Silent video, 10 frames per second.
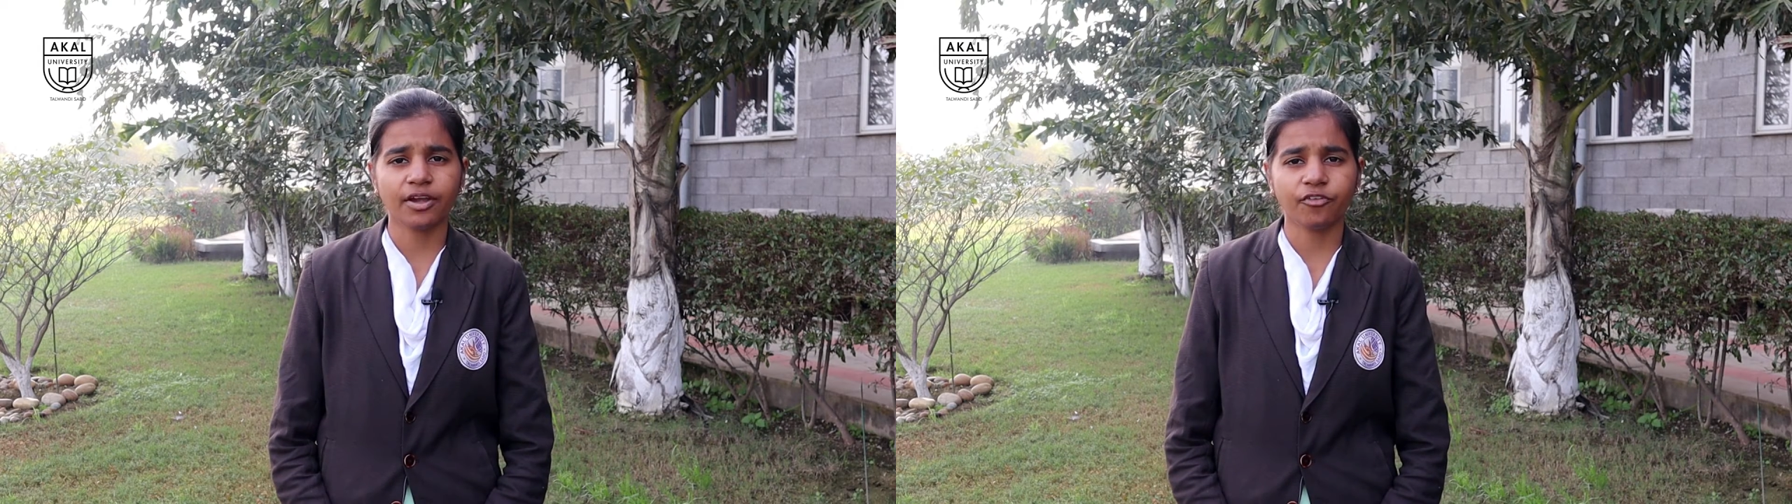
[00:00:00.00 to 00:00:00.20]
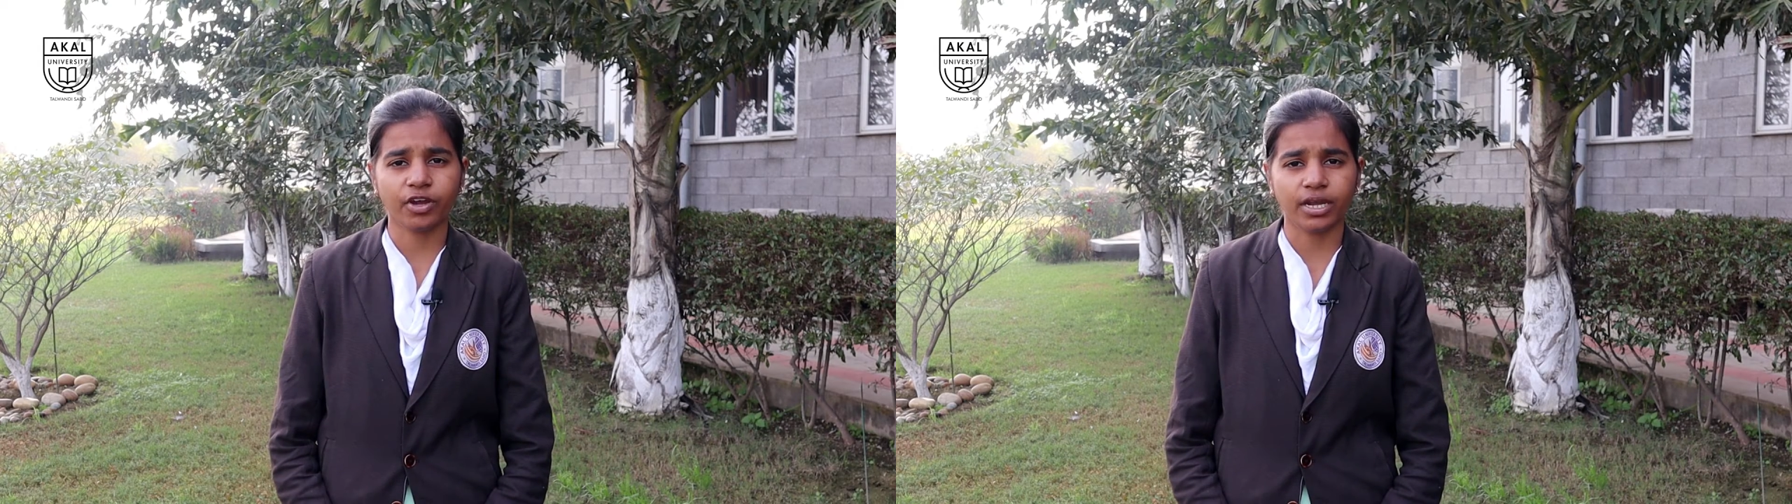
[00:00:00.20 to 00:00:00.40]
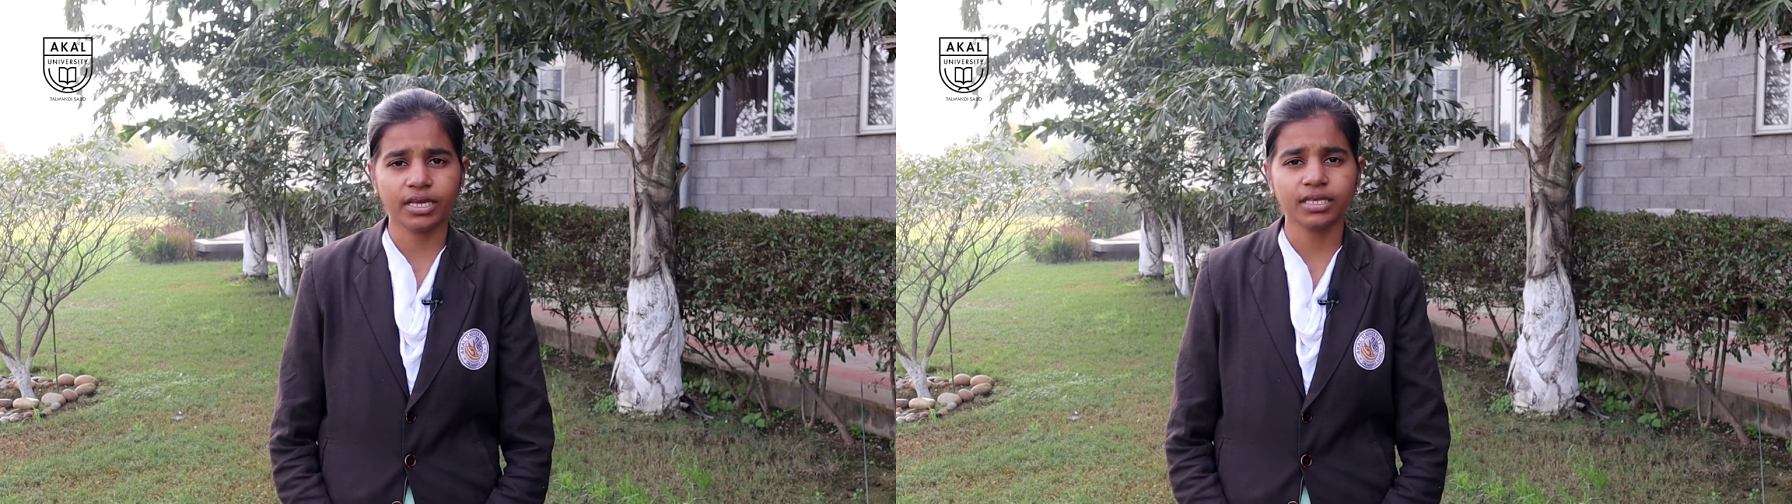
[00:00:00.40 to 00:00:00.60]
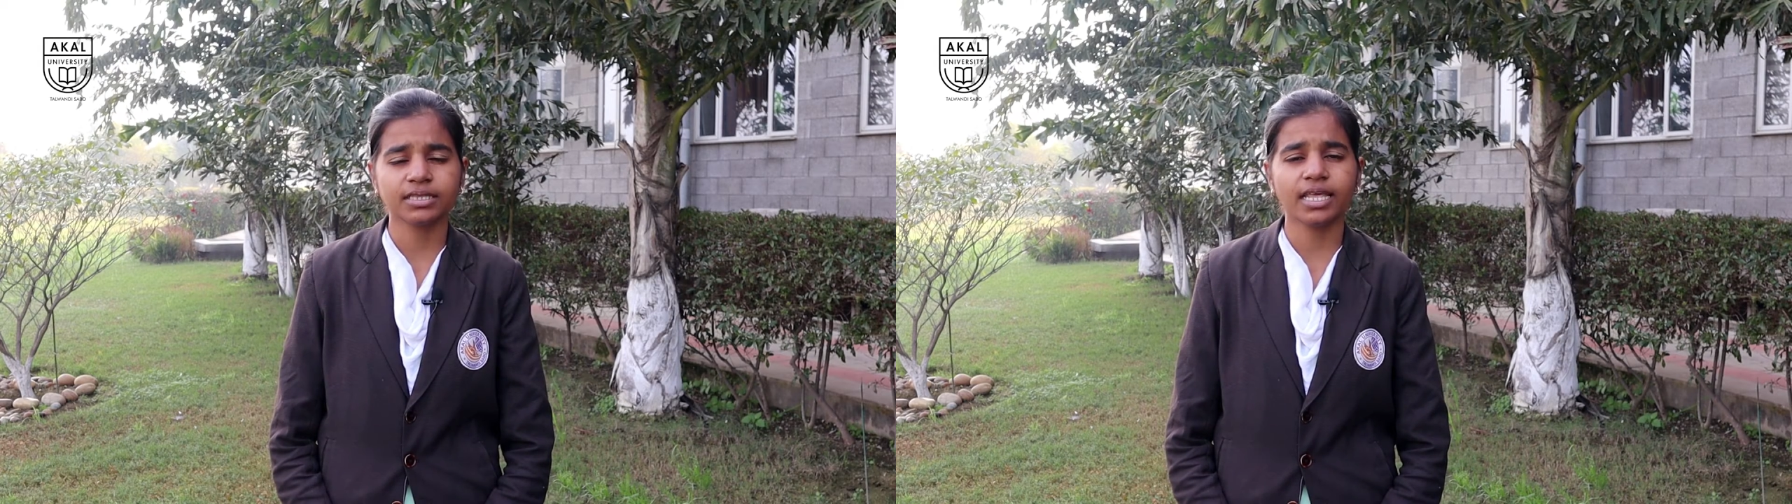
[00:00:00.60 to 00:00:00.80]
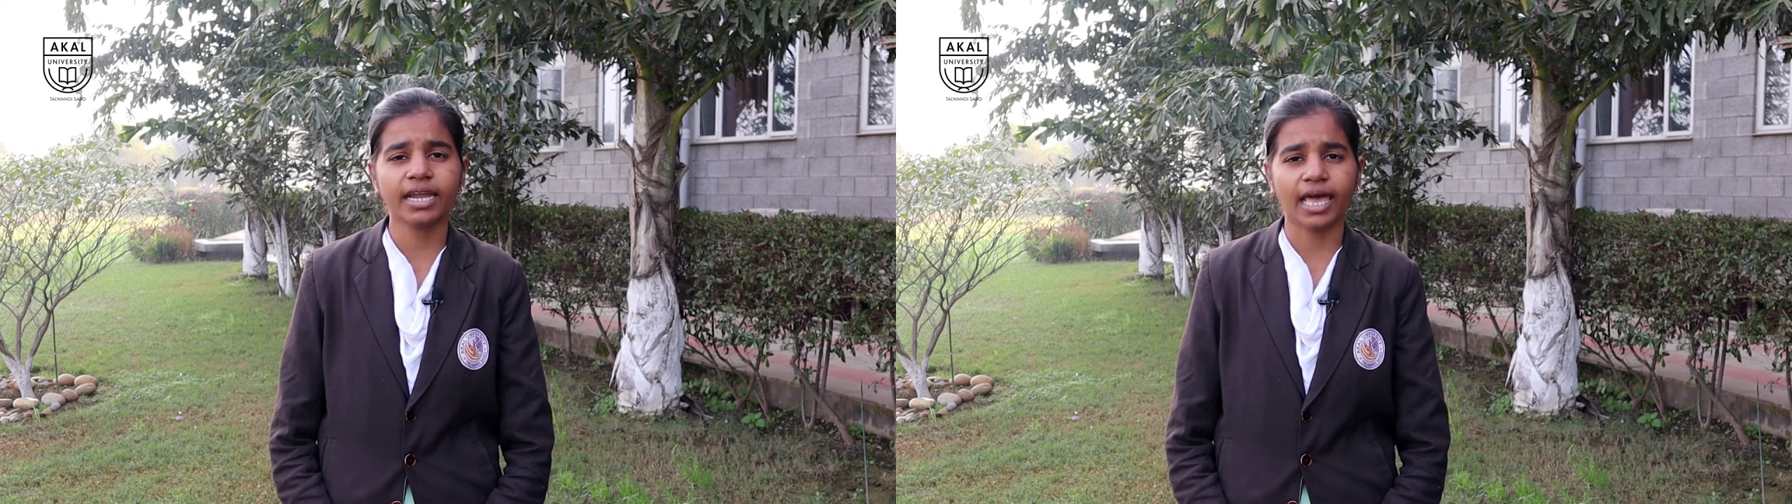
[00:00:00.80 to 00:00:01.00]
and training
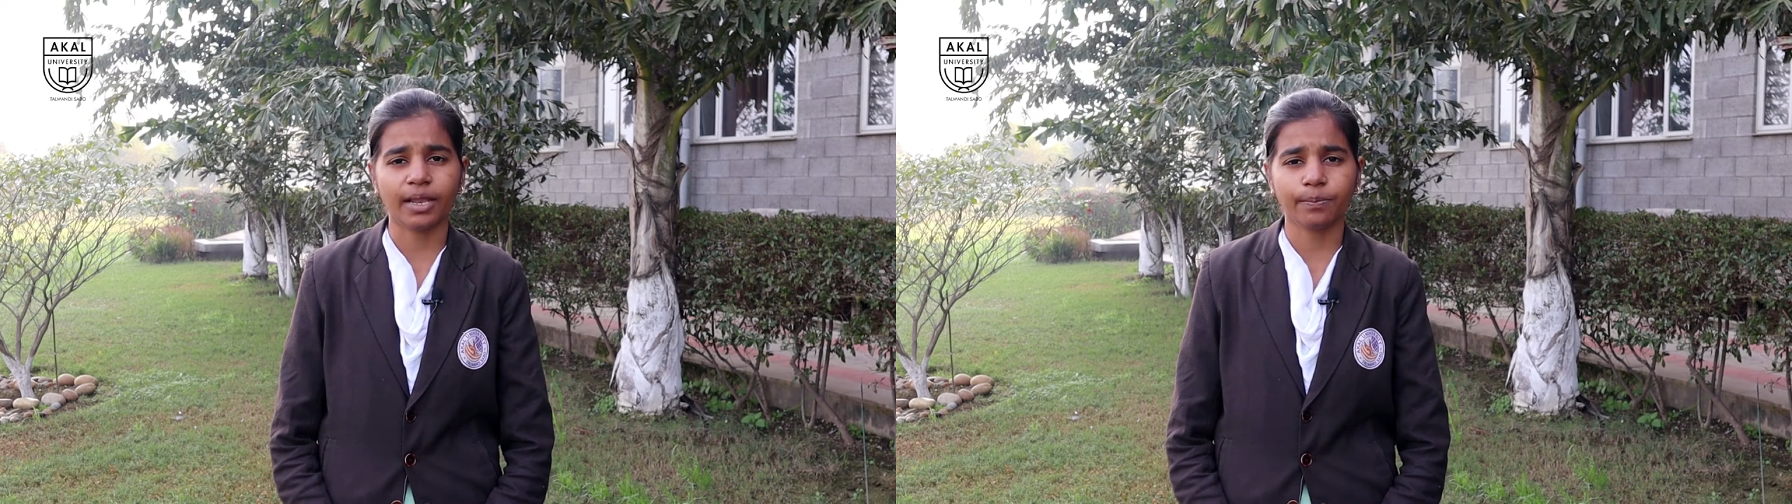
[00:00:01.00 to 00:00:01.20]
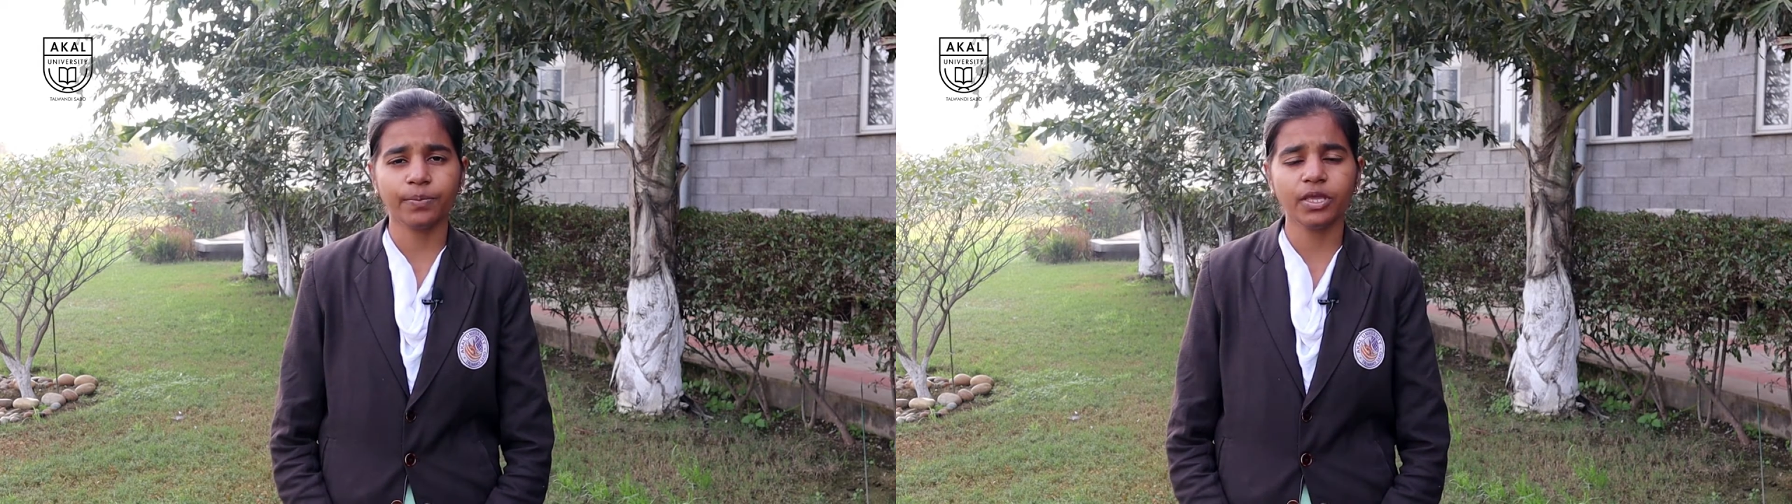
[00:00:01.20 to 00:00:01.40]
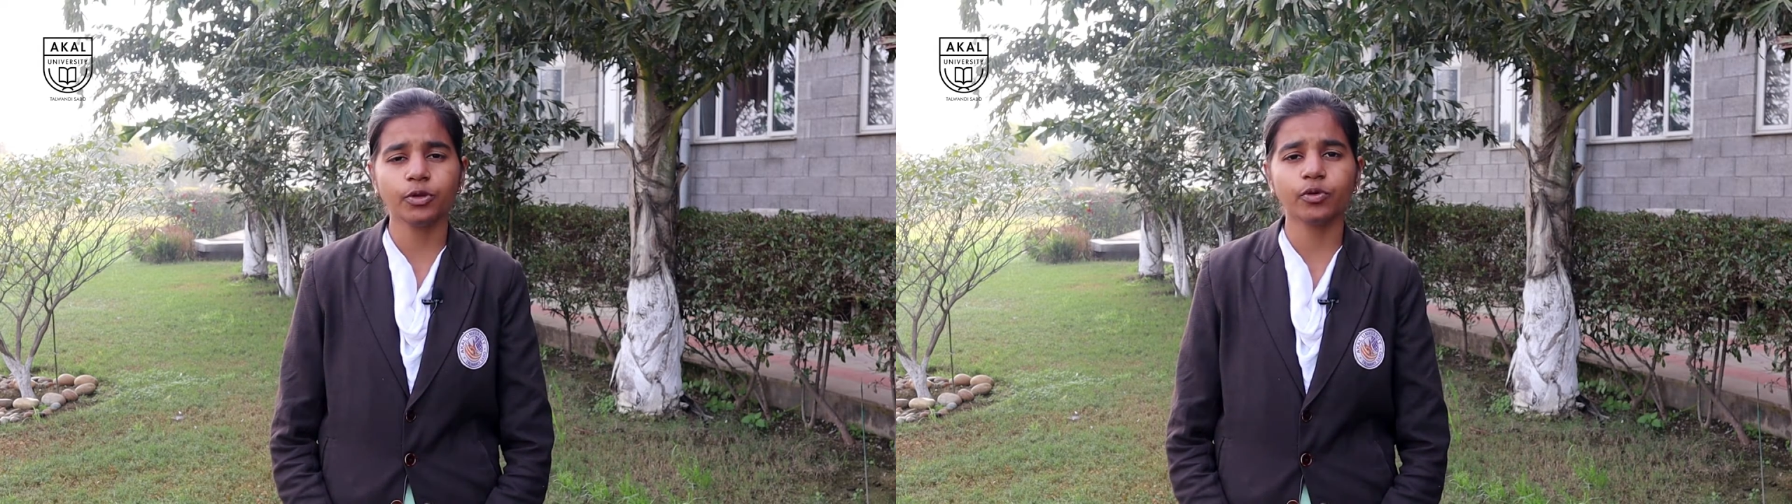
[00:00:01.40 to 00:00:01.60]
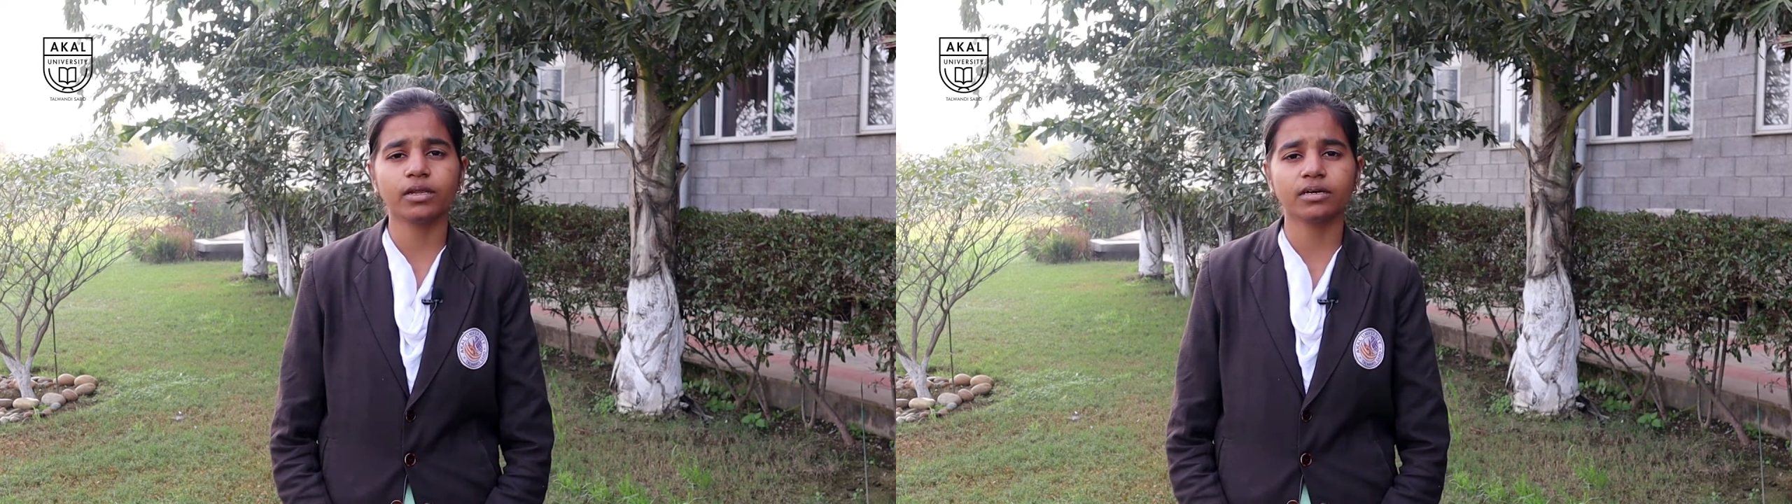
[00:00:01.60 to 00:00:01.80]
that help me to